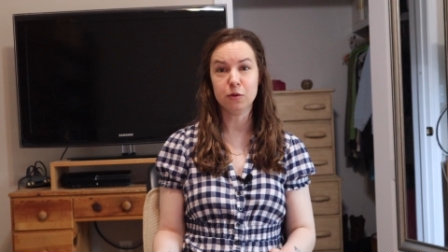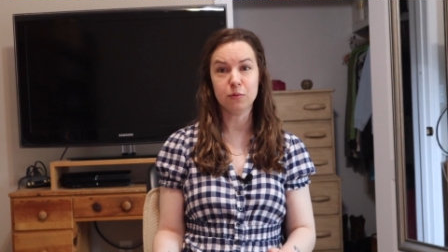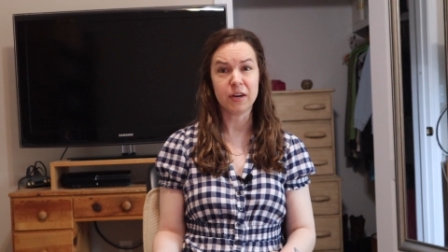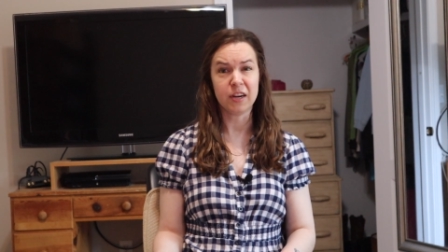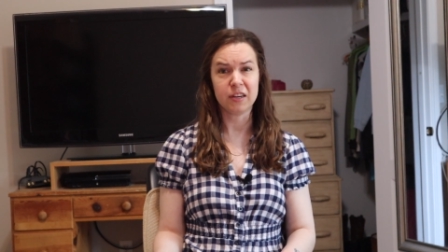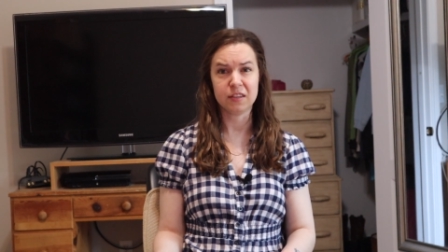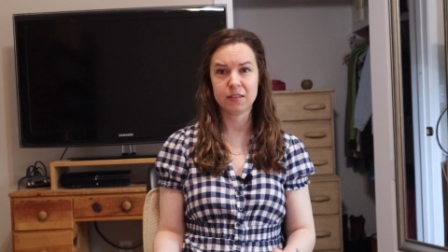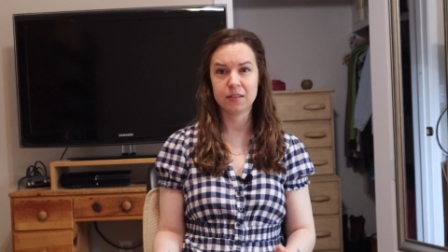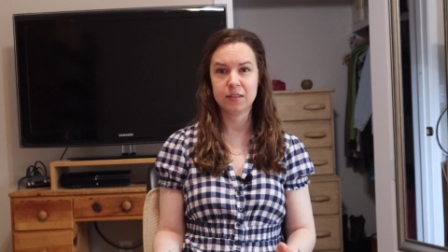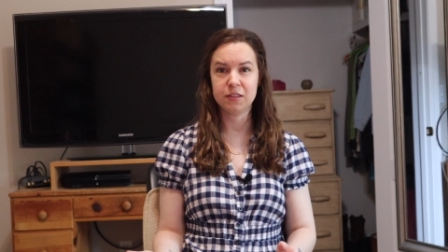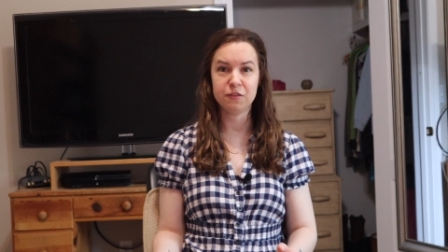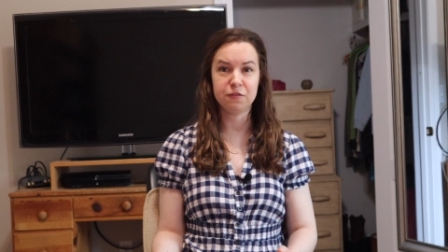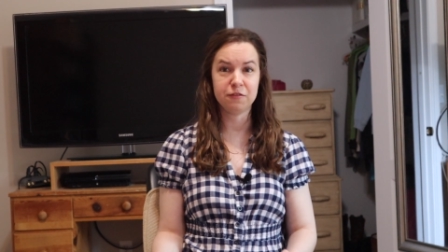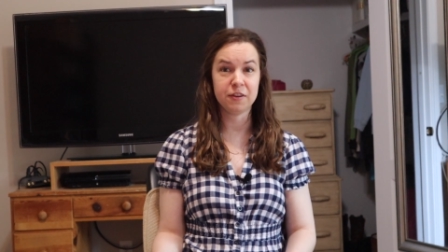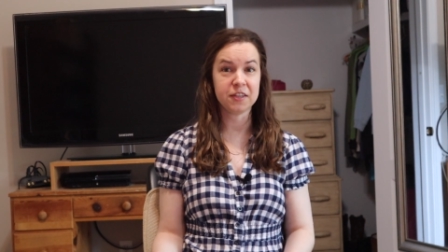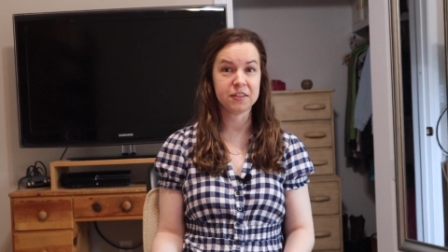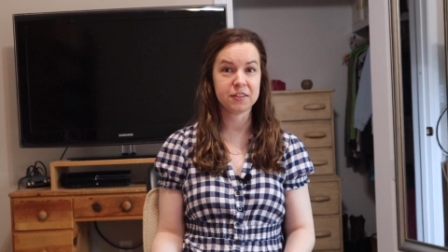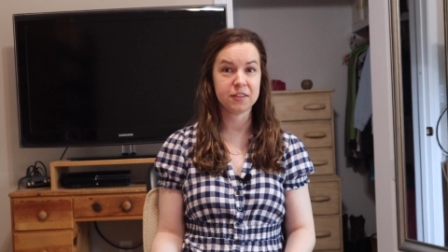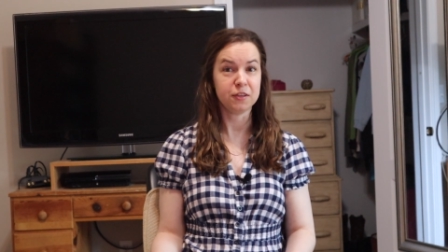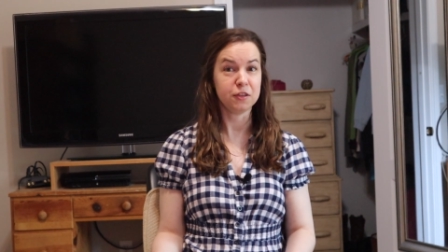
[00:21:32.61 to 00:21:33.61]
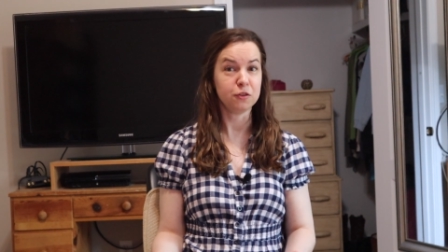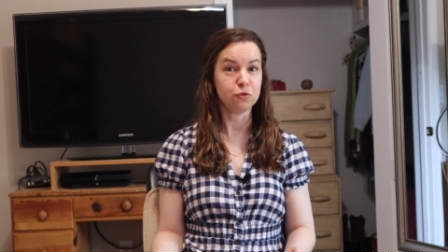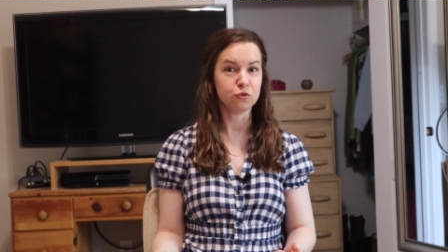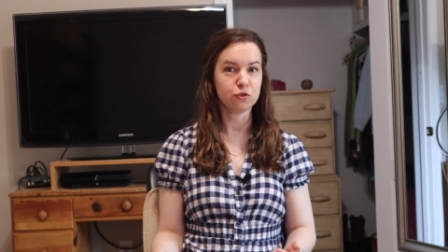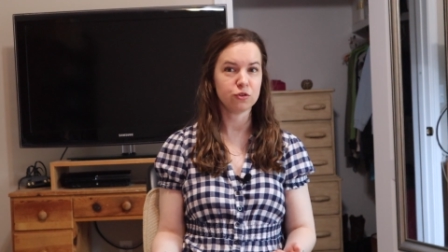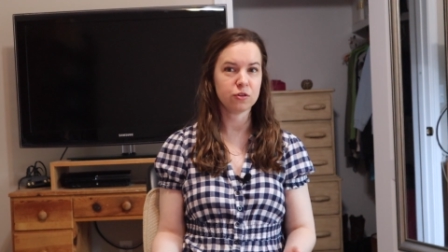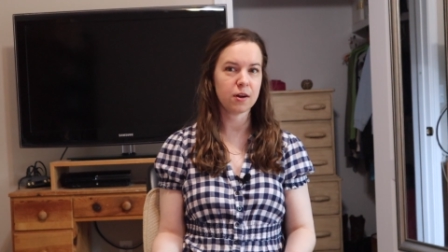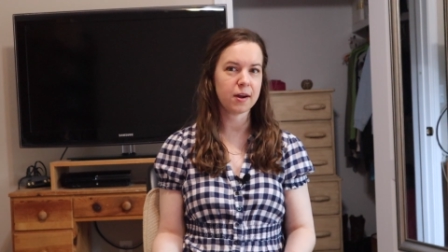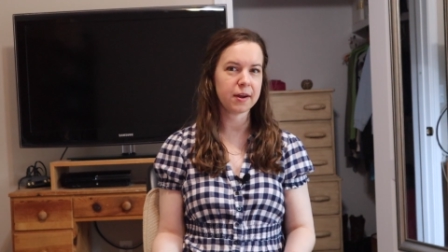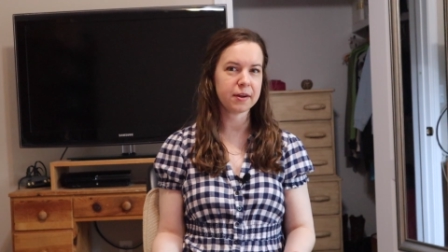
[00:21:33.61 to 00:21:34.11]
US to face a new
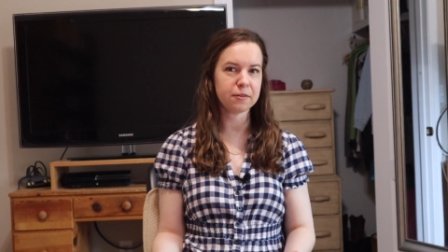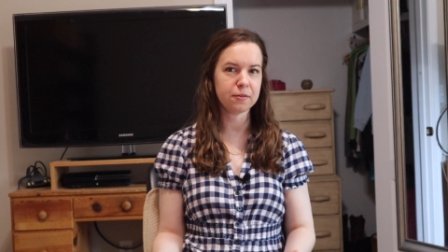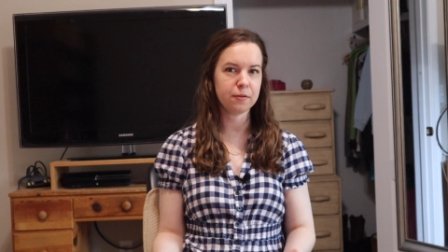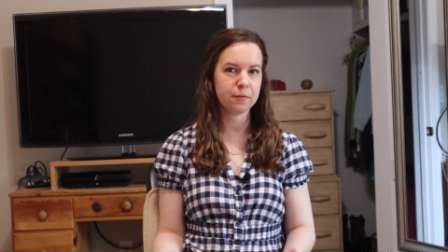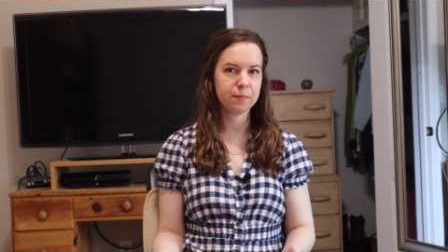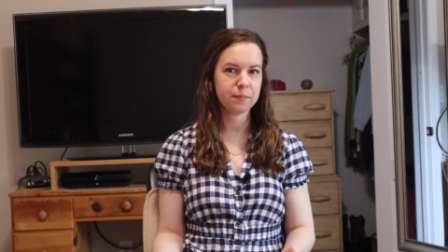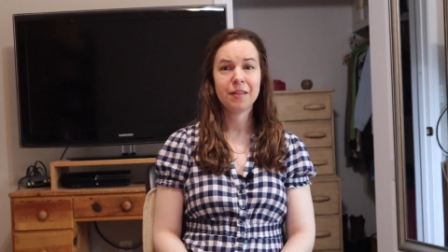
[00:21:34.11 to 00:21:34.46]
trial.